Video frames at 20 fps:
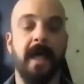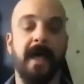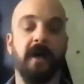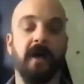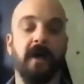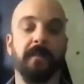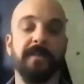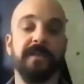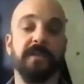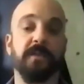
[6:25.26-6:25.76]

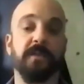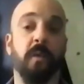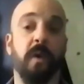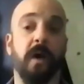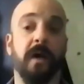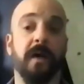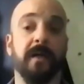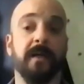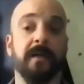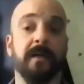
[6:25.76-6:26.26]
helps
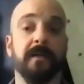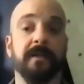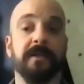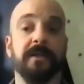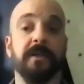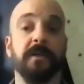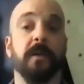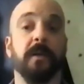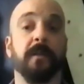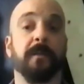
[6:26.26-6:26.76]
one
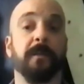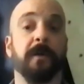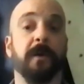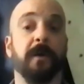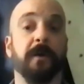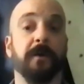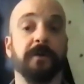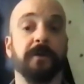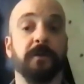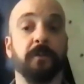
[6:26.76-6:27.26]
to
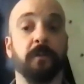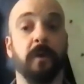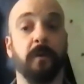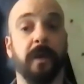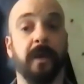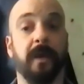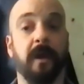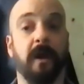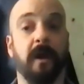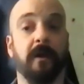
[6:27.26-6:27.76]
approach what
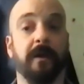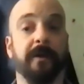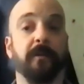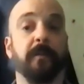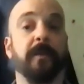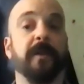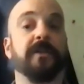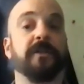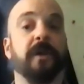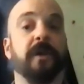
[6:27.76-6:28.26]
we call in
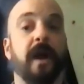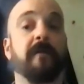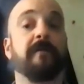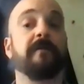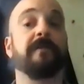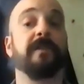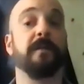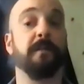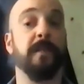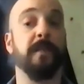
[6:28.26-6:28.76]

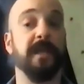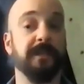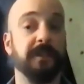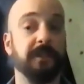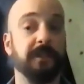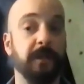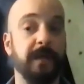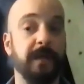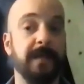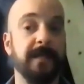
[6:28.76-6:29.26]
witchcraft the
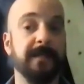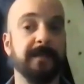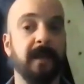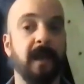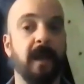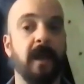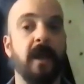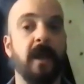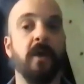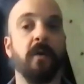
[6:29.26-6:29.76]
mysteries,
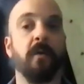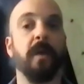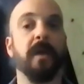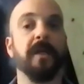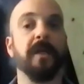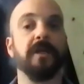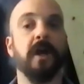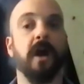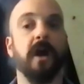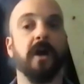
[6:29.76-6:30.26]

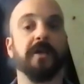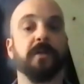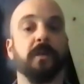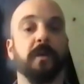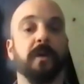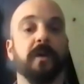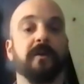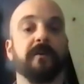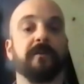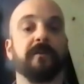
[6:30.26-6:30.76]
which are
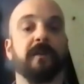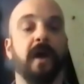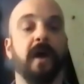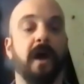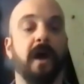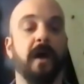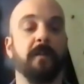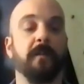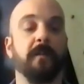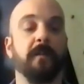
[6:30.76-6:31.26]
sort of
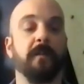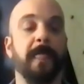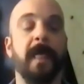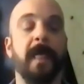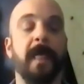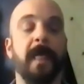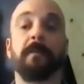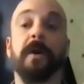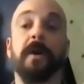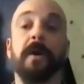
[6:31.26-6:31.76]

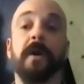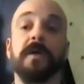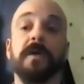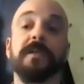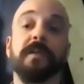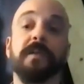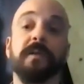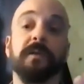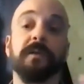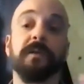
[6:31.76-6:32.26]
a
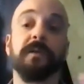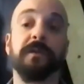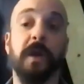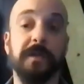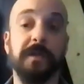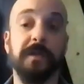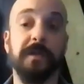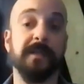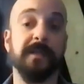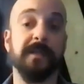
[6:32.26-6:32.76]
personal
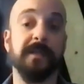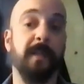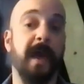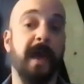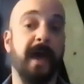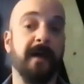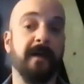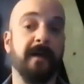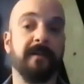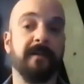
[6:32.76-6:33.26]
gnosis
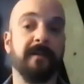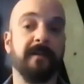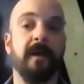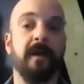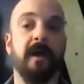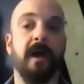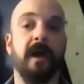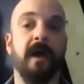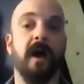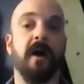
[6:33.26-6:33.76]
path
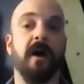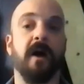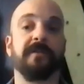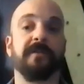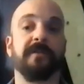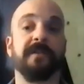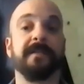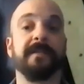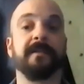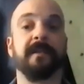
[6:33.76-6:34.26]

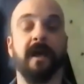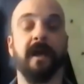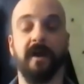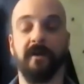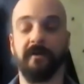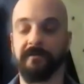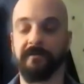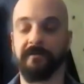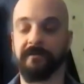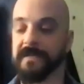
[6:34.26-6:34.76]
of
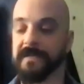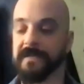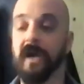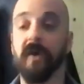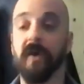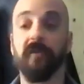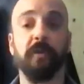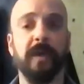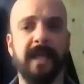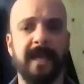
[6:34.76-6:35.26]

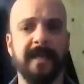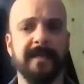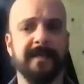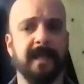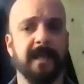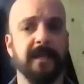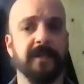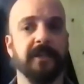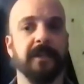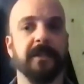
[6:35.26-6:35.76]

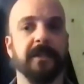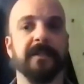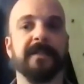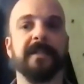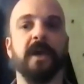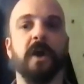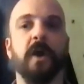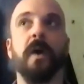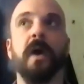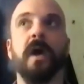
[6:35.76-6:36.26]
self-realization.
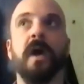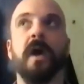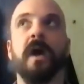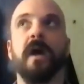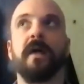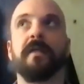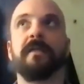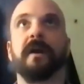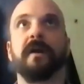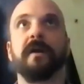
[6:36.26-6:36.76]
So
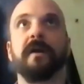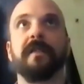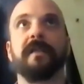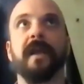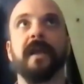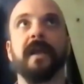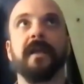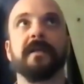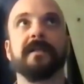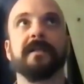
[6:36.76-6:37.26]
they're
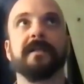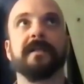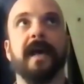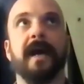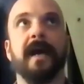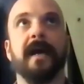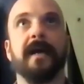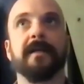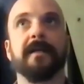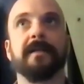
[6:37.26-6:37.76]
things
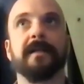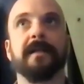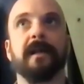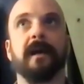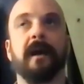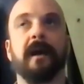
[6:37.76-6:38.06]
that